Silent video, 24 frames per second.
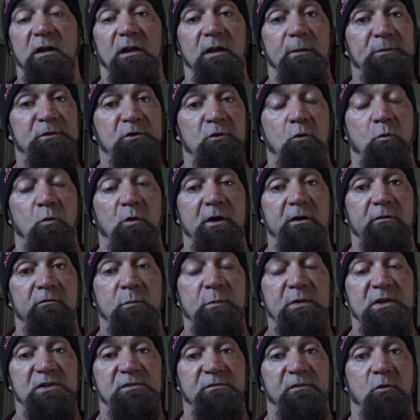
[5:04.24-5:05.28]
elliptical, whatever
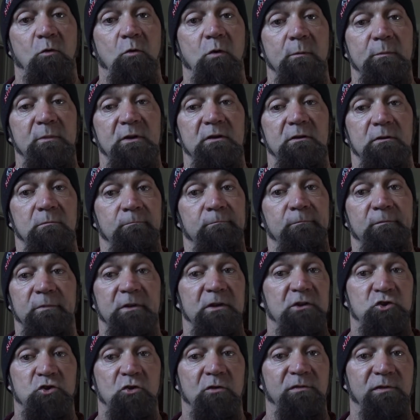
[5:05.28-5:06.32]
piece of equipment
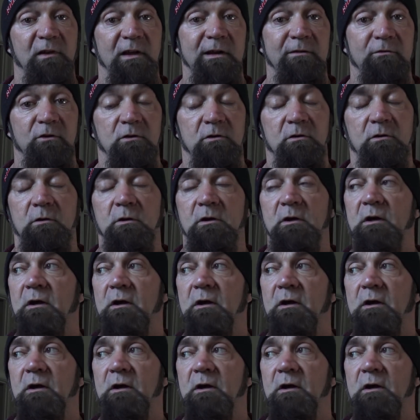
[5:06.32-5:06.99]
is your flavor.